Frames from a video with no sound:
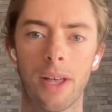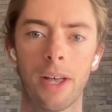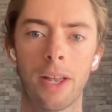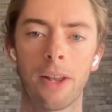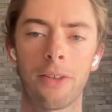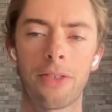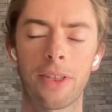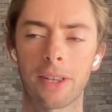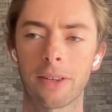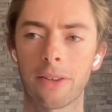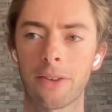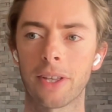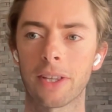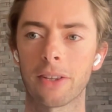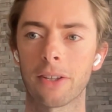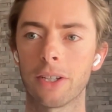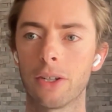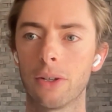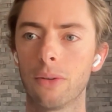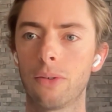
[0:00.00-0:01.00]
And I think the thing
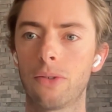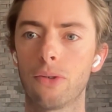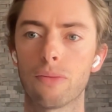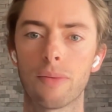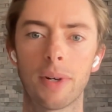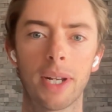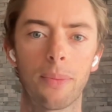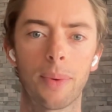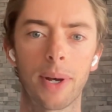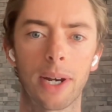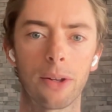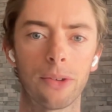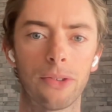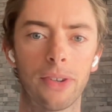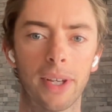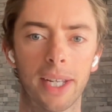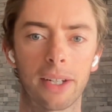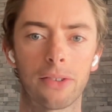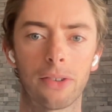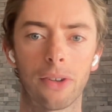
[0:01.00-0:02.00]
that you do really well on
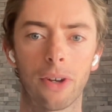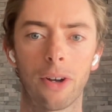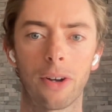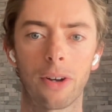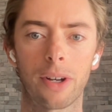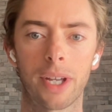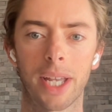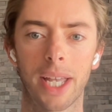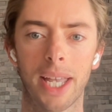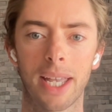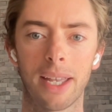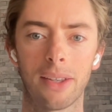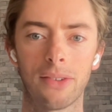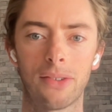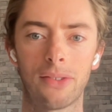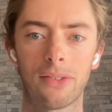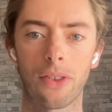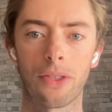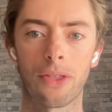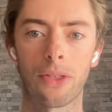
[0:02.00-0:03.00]
TikTok
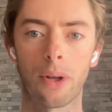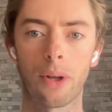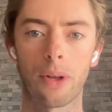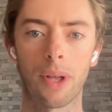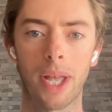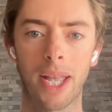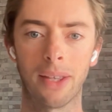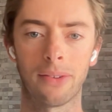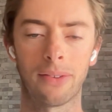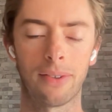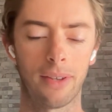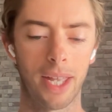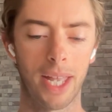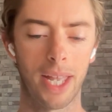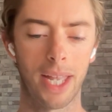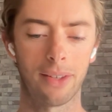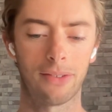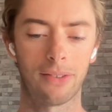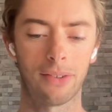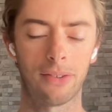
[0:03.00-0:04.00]
is that it's
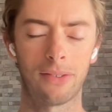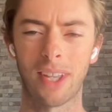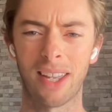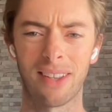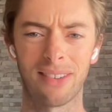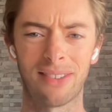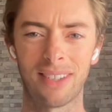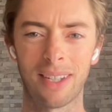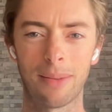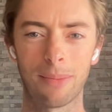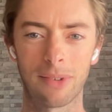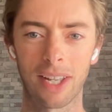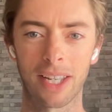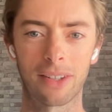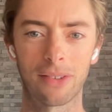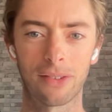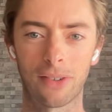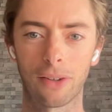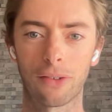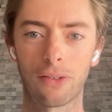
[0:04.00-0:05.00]
it's a, it seems like
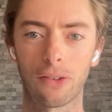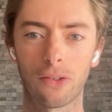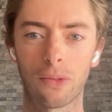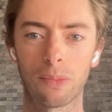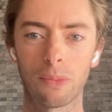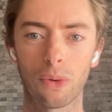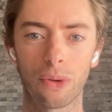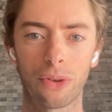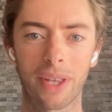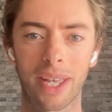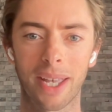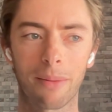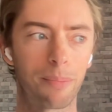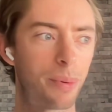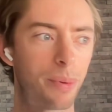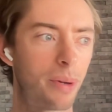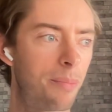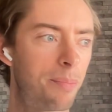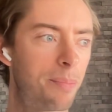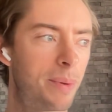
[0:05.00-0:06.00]
such a small thing,
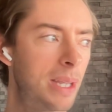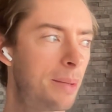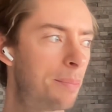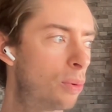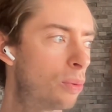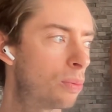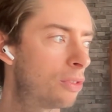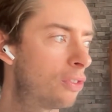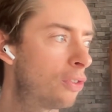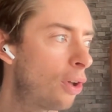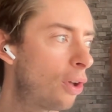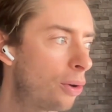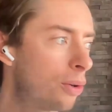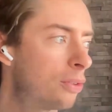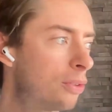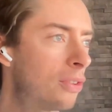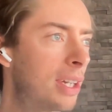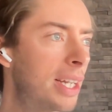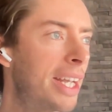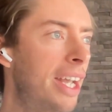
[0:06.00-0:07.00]
but people
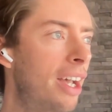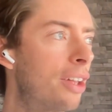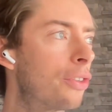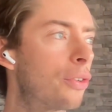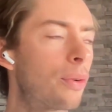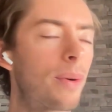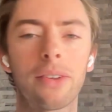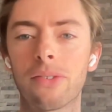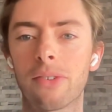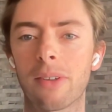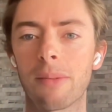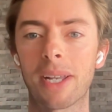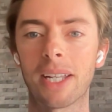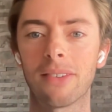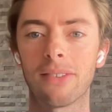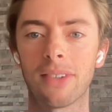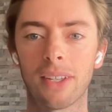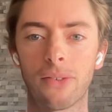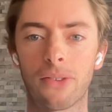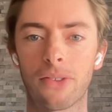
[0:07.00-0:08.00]
totally
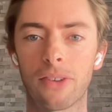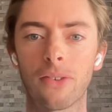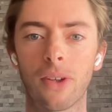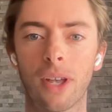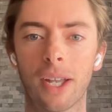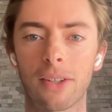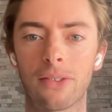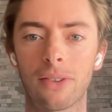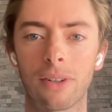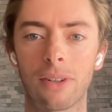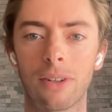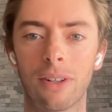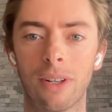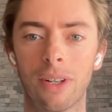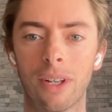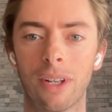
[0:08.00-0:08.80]
underestimate it. It's the title.